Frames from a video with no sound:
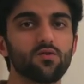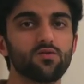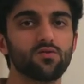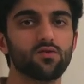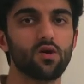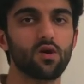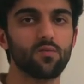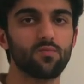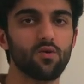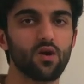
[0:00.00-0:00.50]

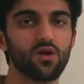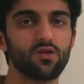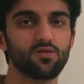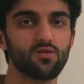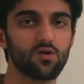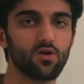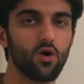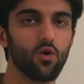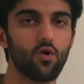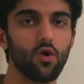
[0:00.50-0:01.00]
stock price
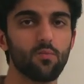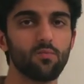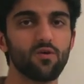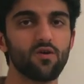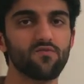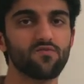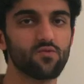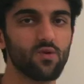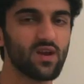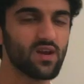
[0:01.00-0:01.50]
to go
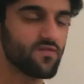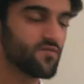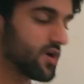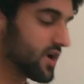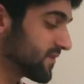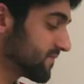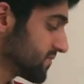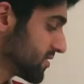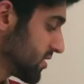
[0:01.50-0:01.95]
above 25,